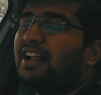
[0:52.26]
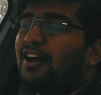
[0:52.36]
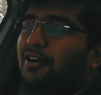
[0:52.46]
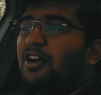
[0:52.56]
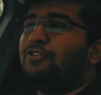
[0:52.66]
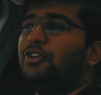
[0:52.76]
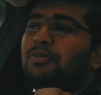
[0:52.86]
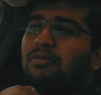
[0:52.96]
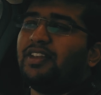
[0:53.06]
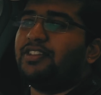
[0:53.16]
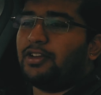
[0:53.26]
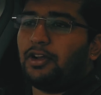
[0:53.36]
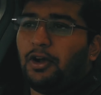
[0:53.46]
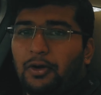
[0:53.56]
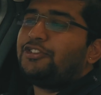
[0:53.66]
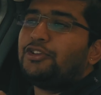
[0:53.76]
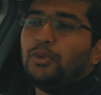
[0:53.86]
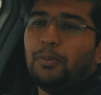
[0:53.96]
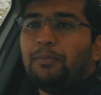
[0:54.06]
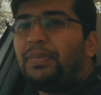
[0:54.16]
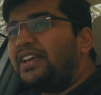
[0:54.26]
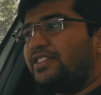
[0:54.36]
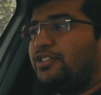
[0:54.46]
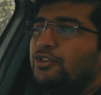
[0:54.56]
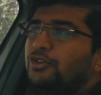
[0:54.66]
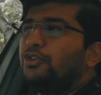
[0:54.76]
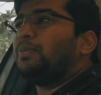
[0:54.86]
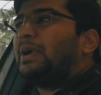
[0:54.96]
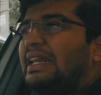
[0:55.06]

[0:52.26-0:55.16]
Now, a few months ago, two biggest YouTube